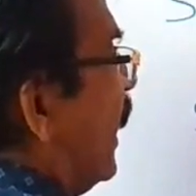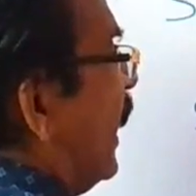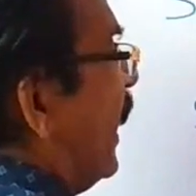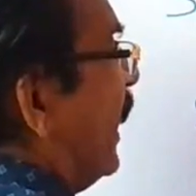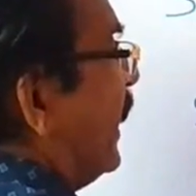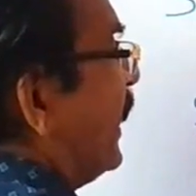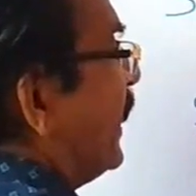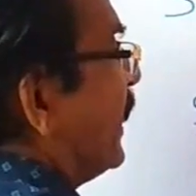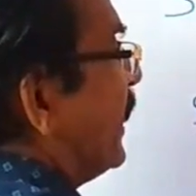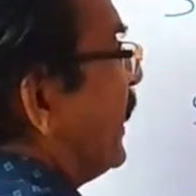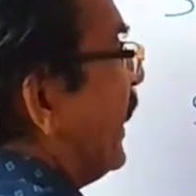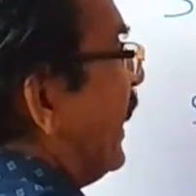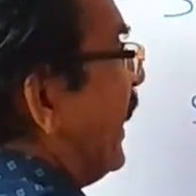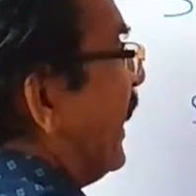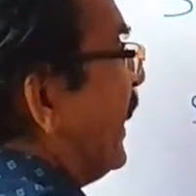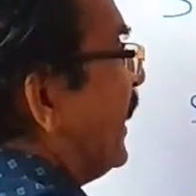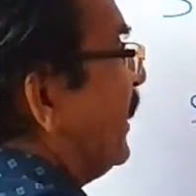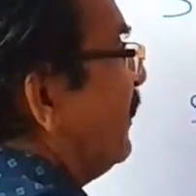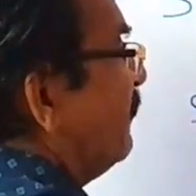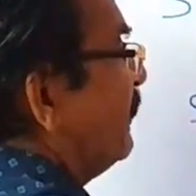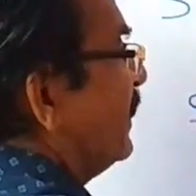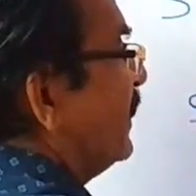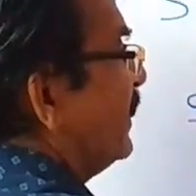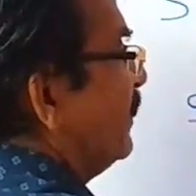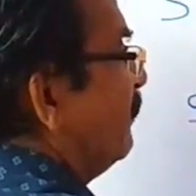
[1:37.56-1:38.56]
and
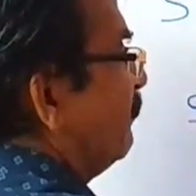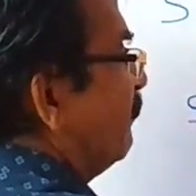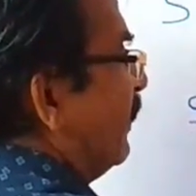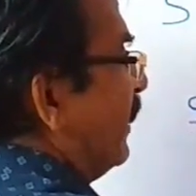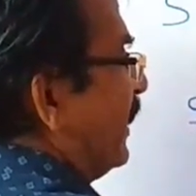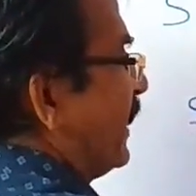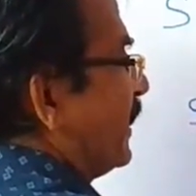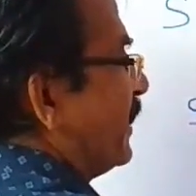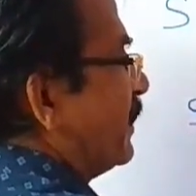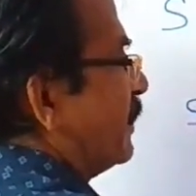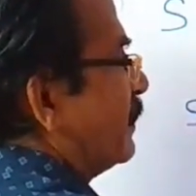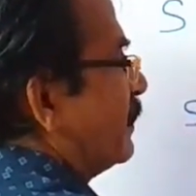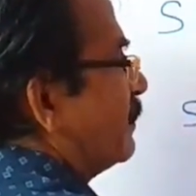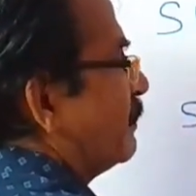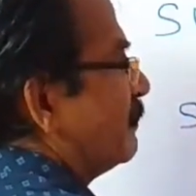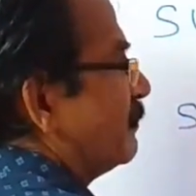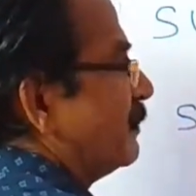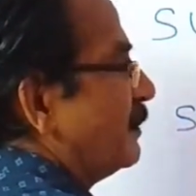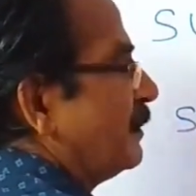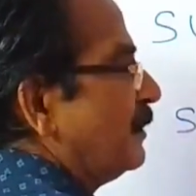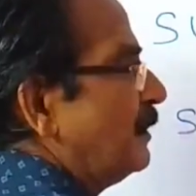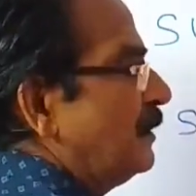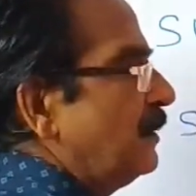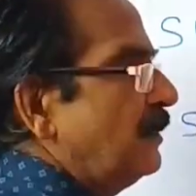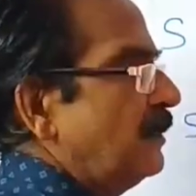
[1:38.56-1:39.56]
end with Y.
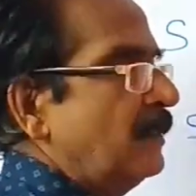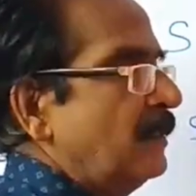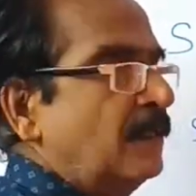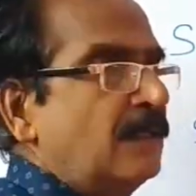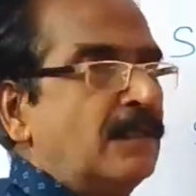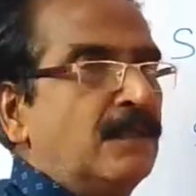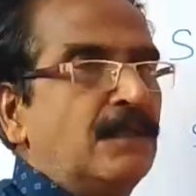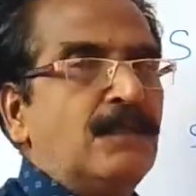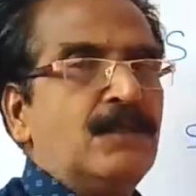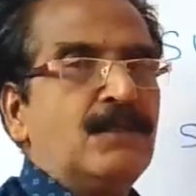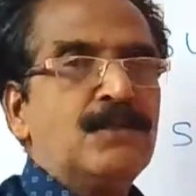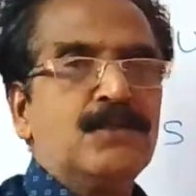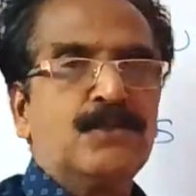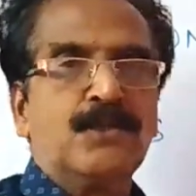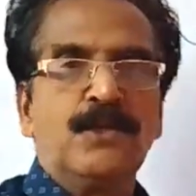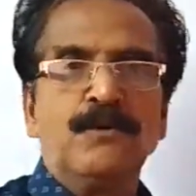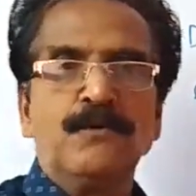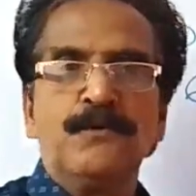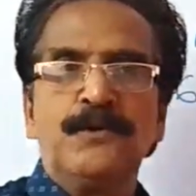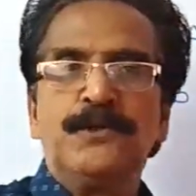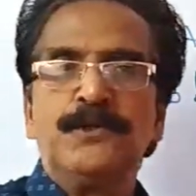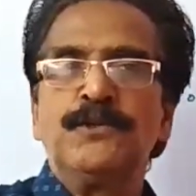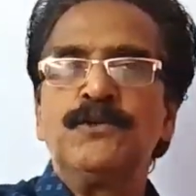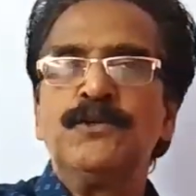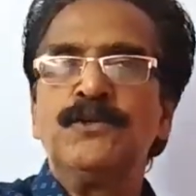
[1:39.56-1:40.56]

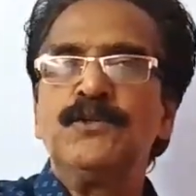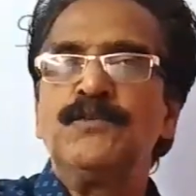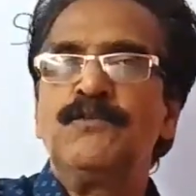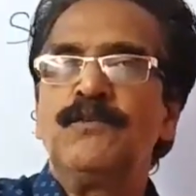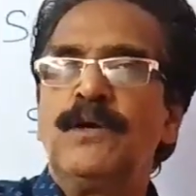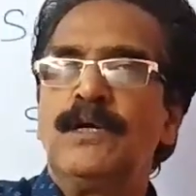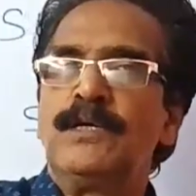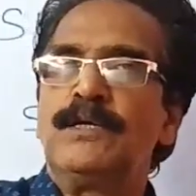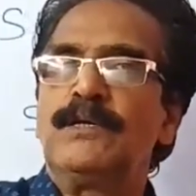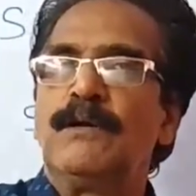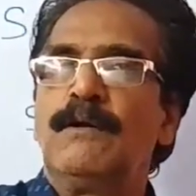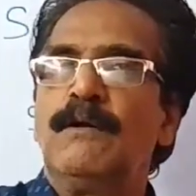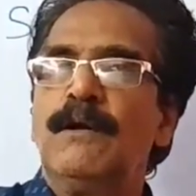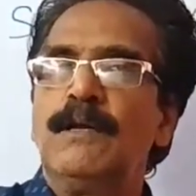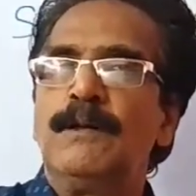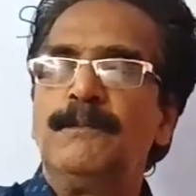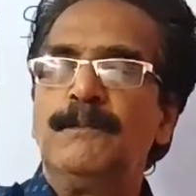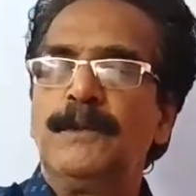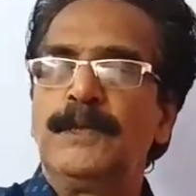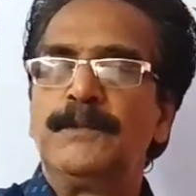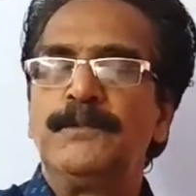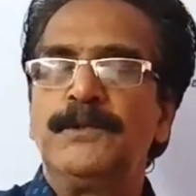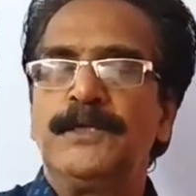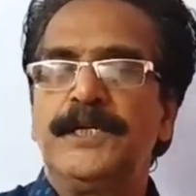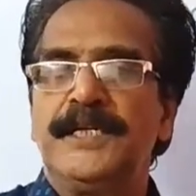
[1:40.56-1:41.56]
So we don't want
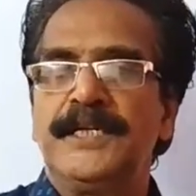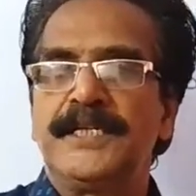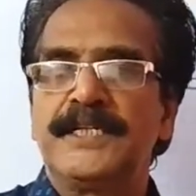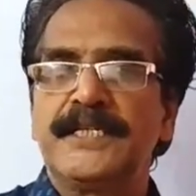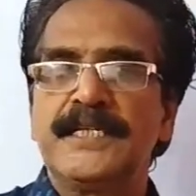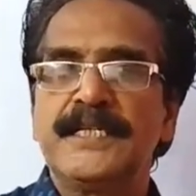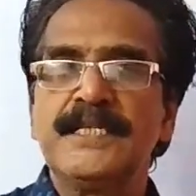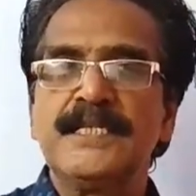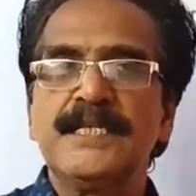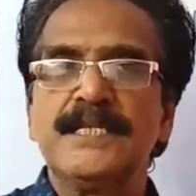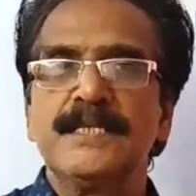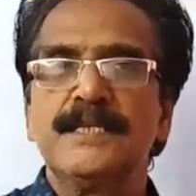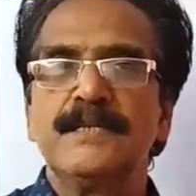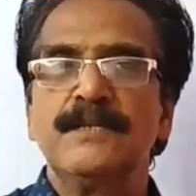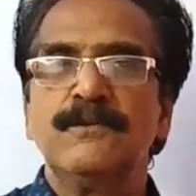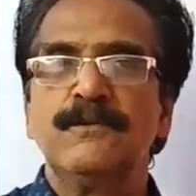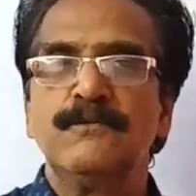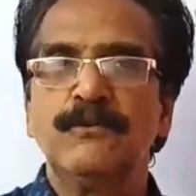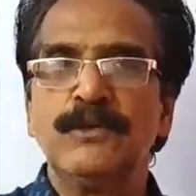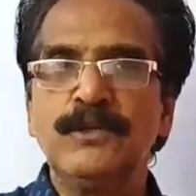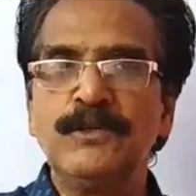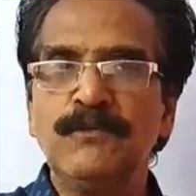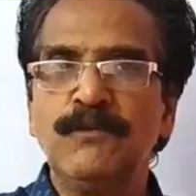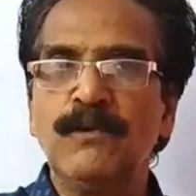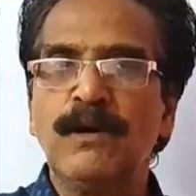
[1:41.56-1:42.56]
all permutations,
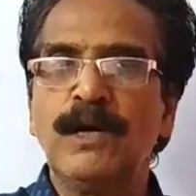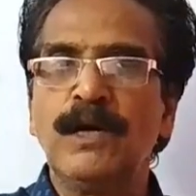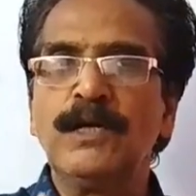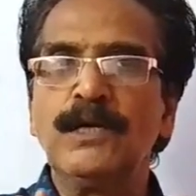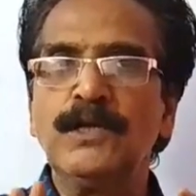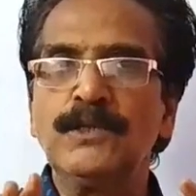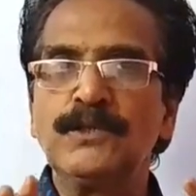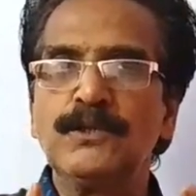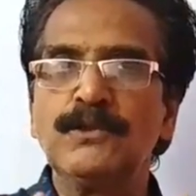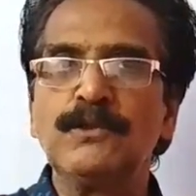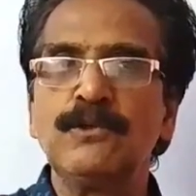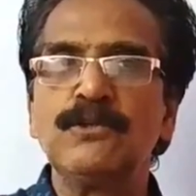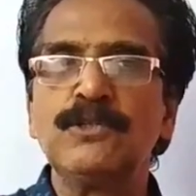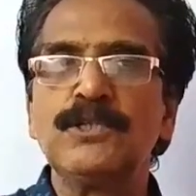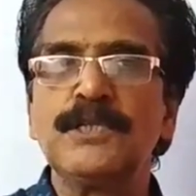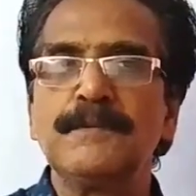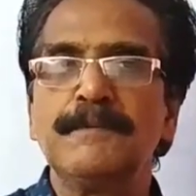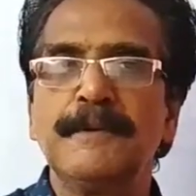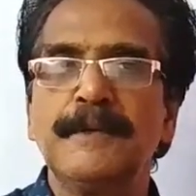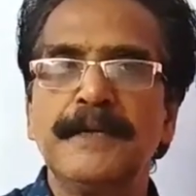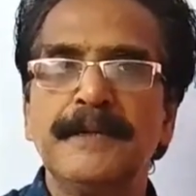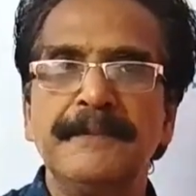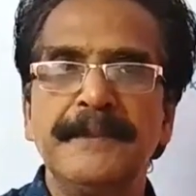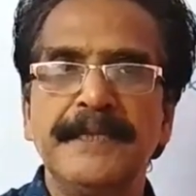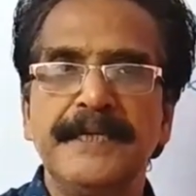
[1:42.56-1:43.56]
we want
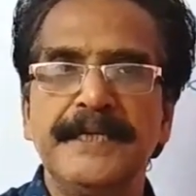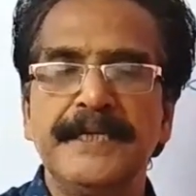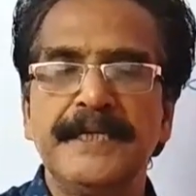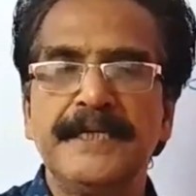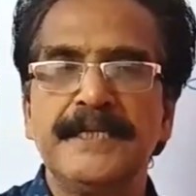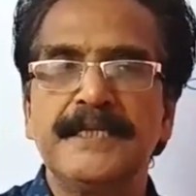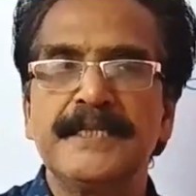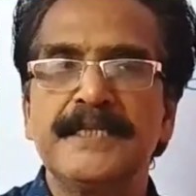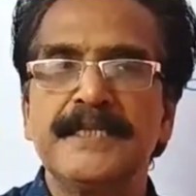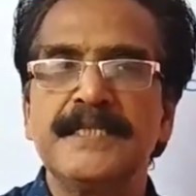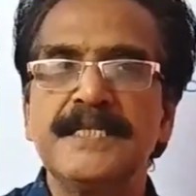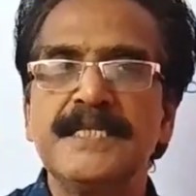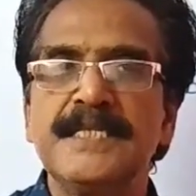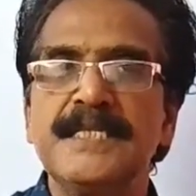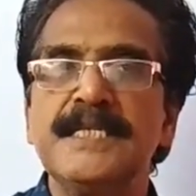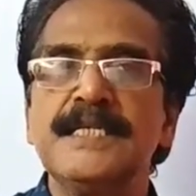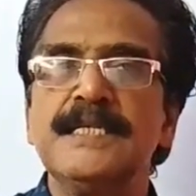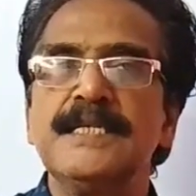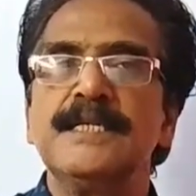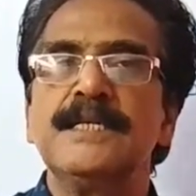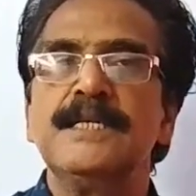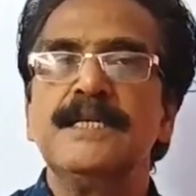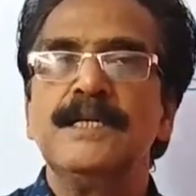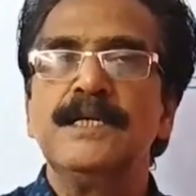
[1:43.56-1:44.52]
those permutations